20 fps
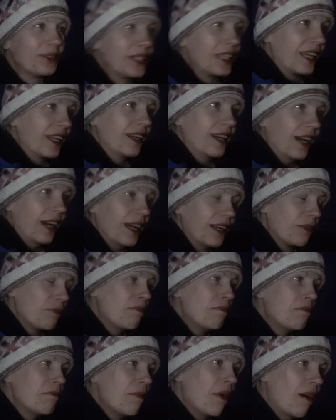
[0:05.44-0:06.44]
morning. I had a
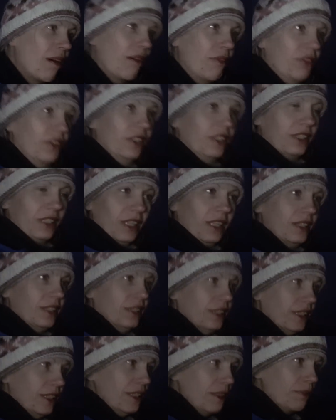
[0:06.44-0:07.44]
marvellous
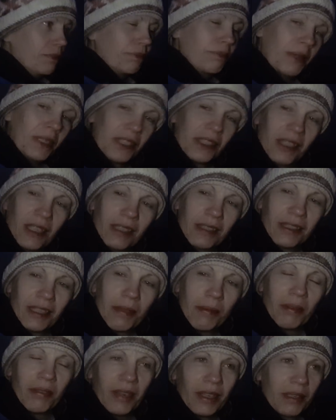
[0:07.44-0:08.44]
night's sleep. Best night's
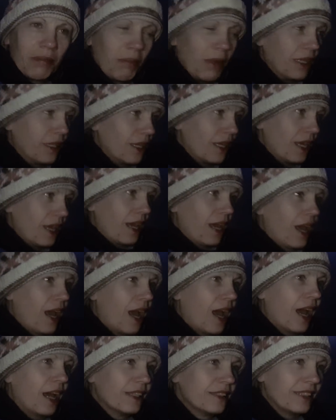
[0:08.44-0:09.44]
sleep I've had in Maddie
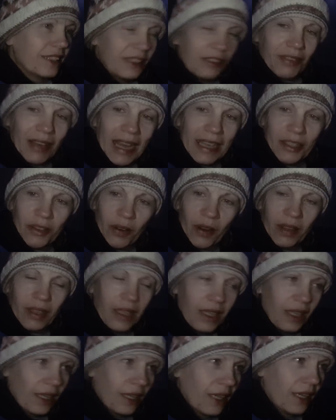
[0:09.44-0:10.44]
since I've had her, I
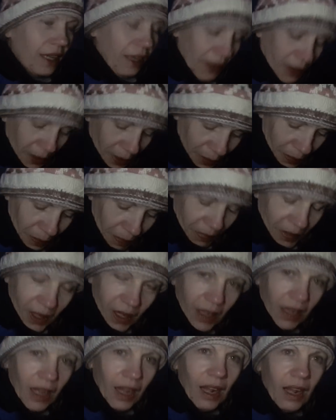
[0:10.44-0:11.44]
think.
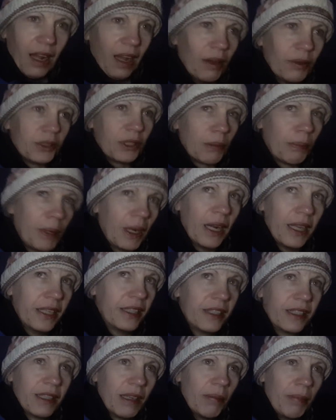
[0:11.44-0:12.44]
I was at a
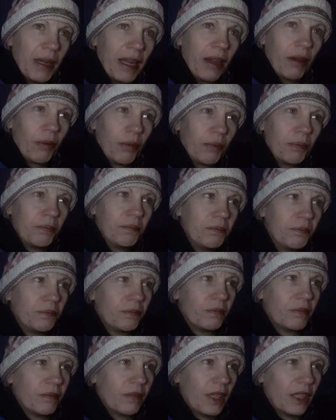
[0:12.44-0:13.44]
place about
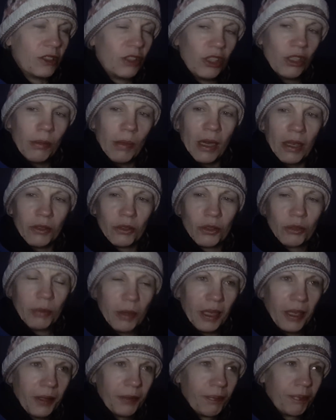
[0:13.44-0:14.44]
two miles
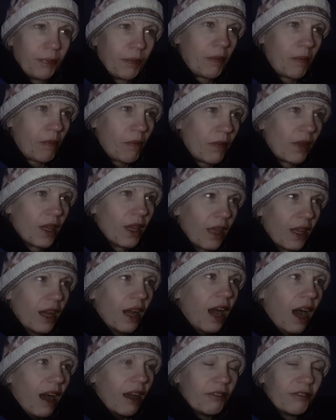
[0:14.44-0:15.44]
from here.
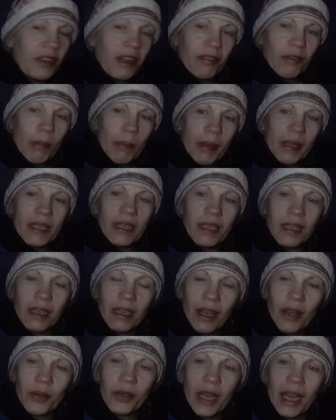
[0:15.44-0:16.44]
I've never been
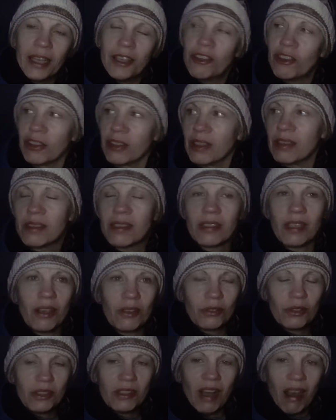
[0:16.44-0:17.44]
in a location that's
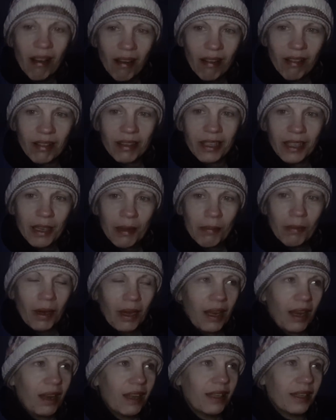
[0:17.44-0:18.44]
so dark in
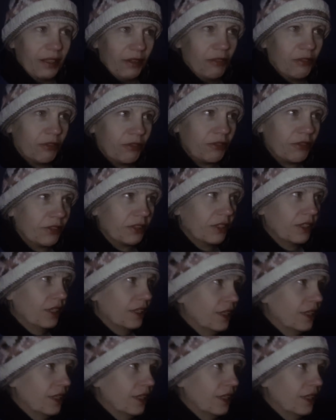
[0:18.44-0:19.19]
my life.